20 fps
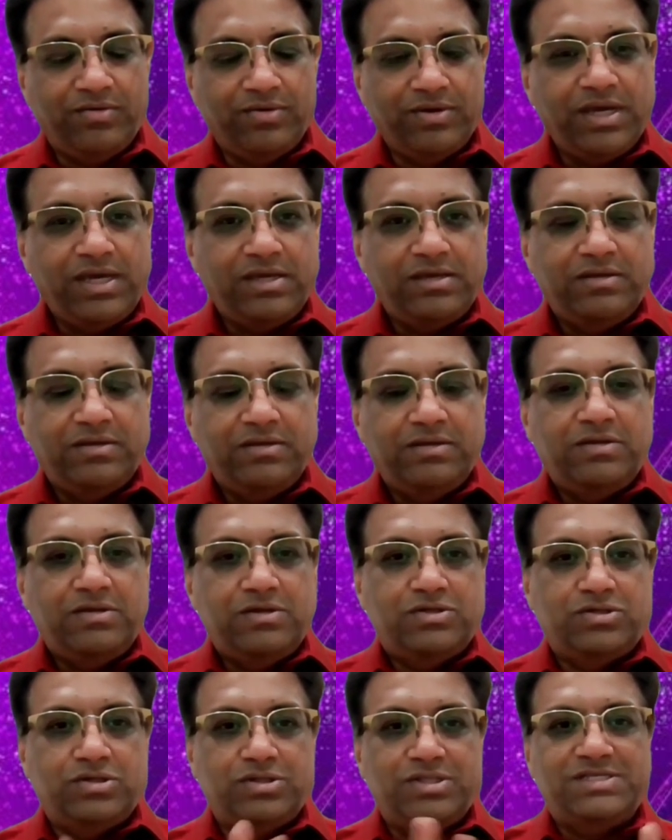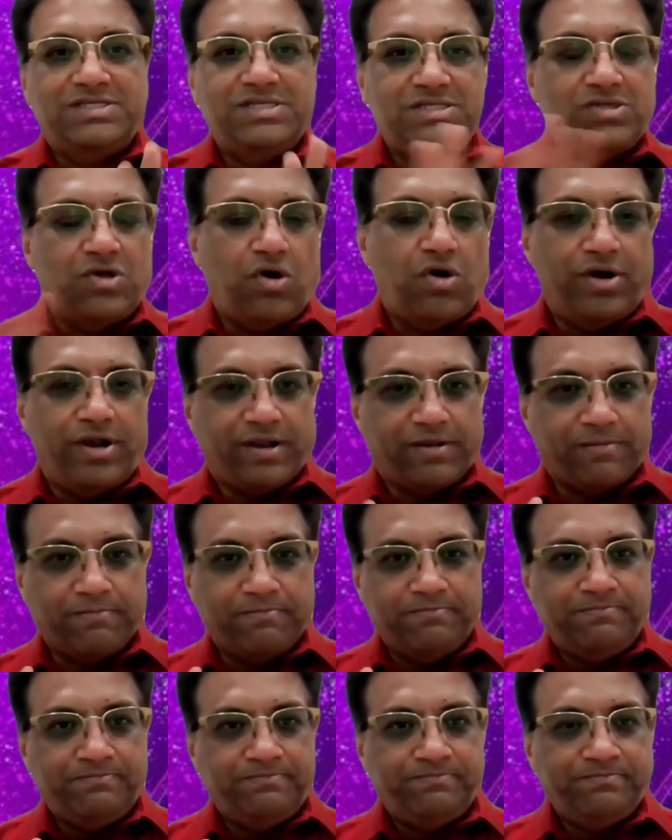Okay, so this is the order,
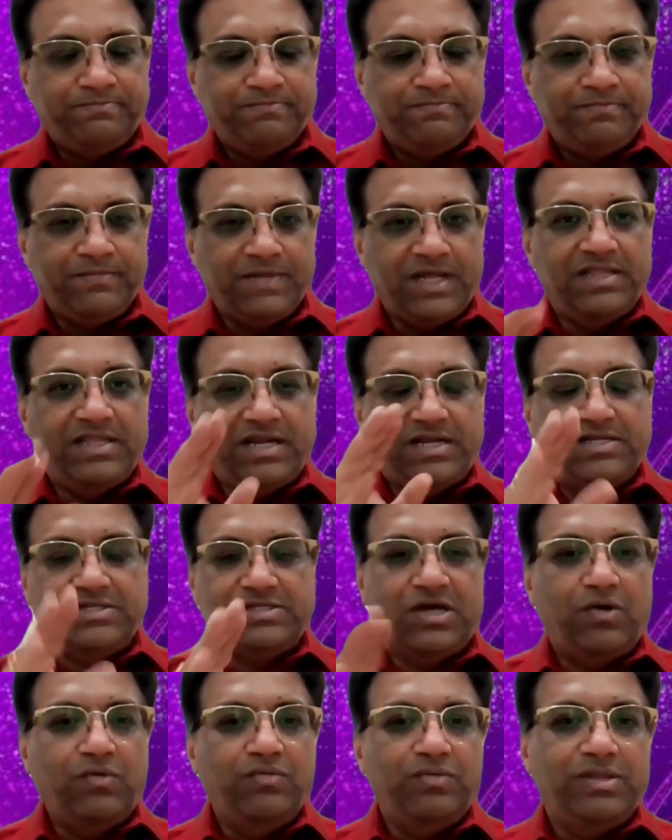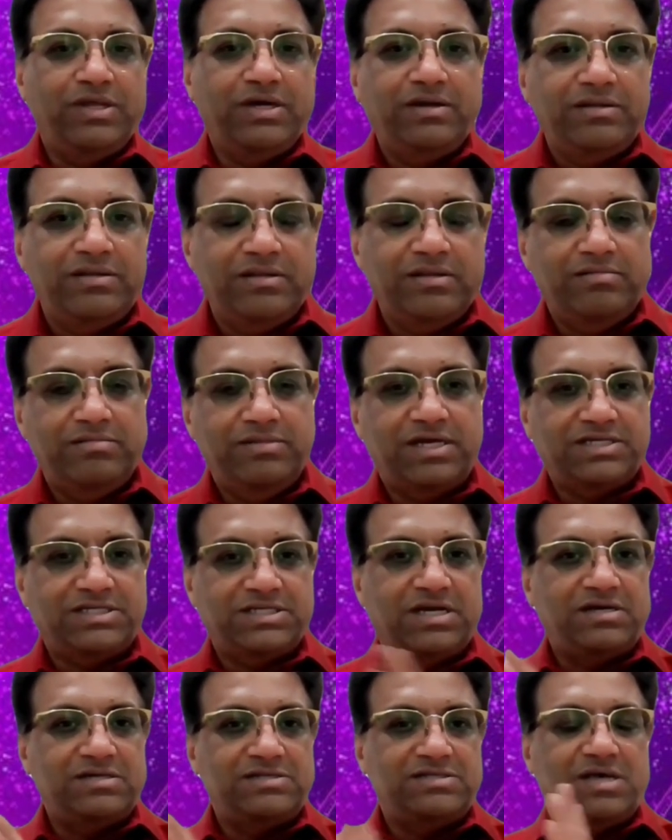and that is how the
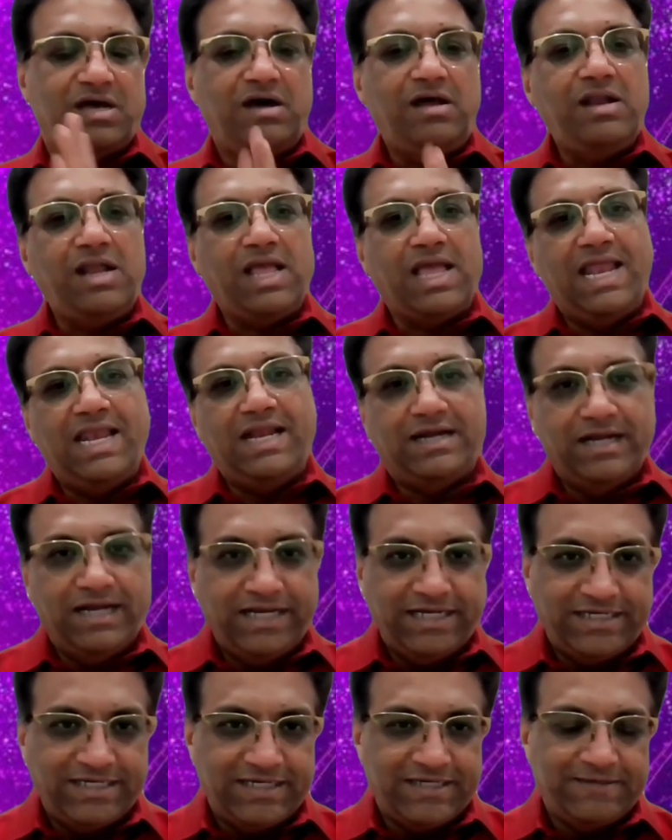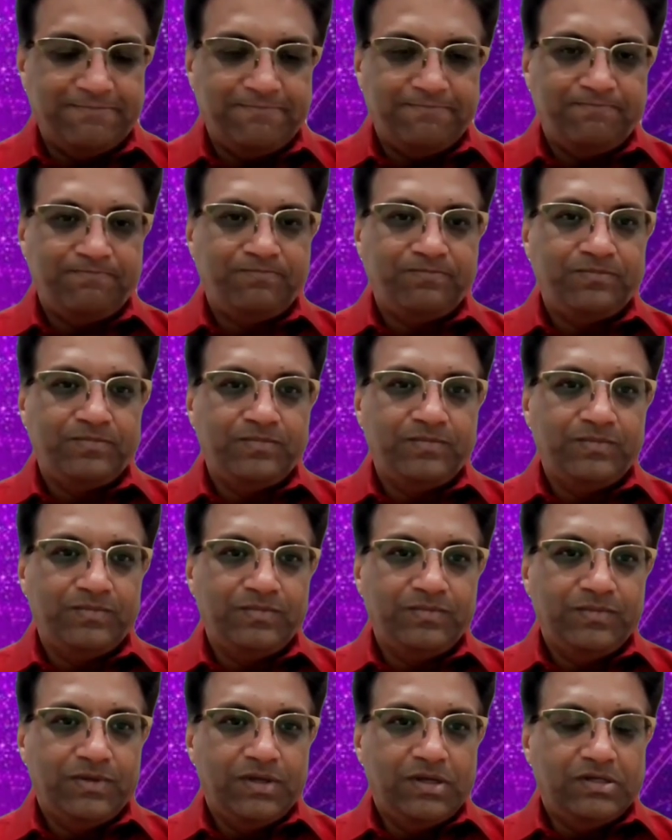dashas are calculated.
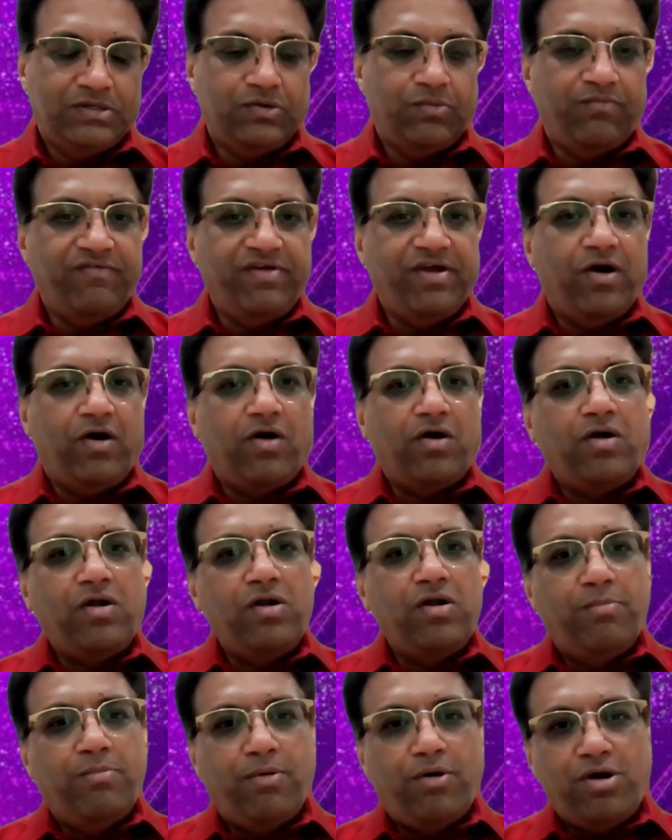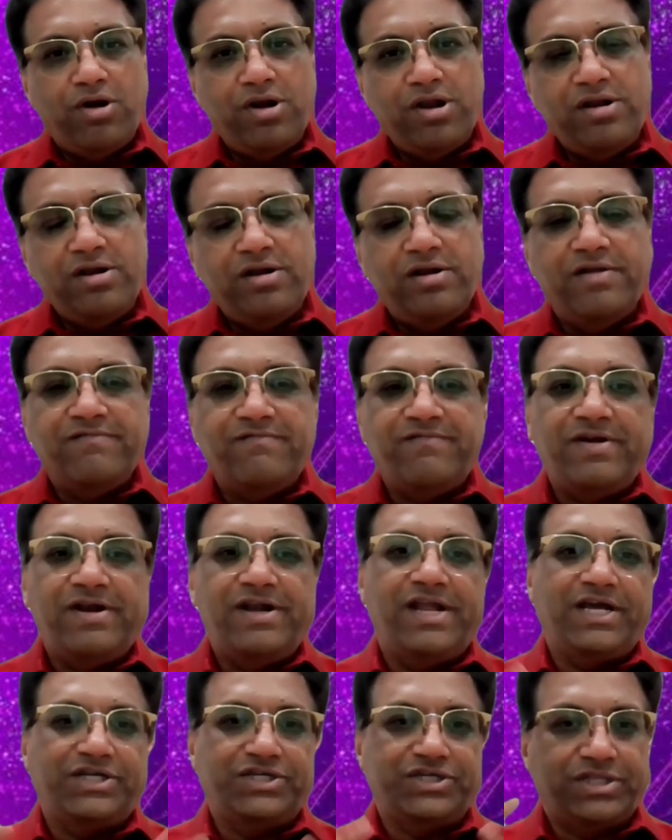So we are all born in
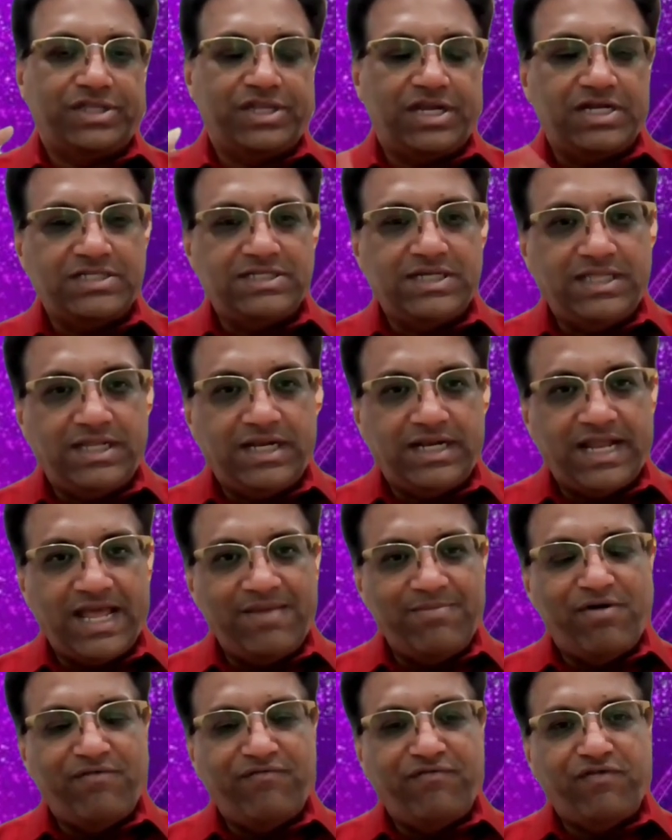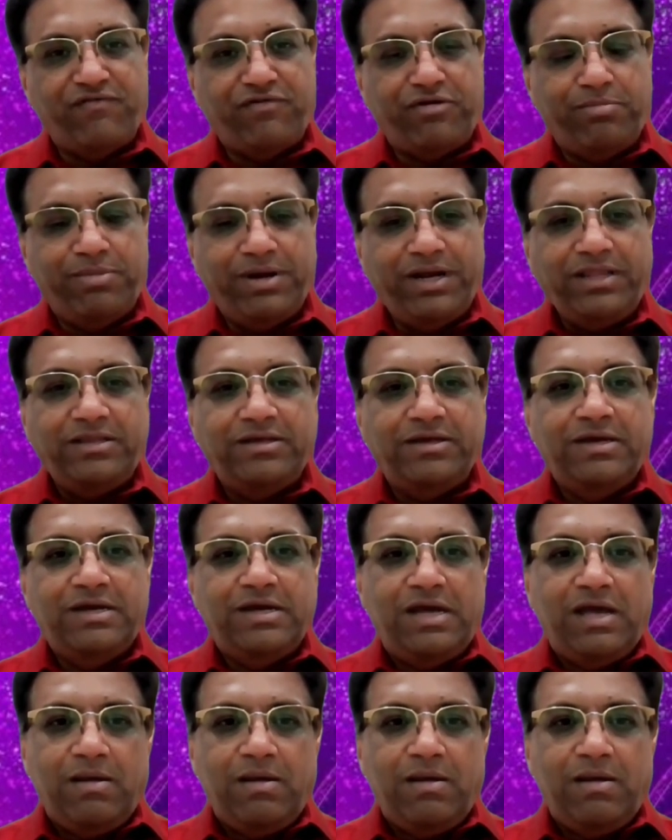different nakshatras at the time of our birth.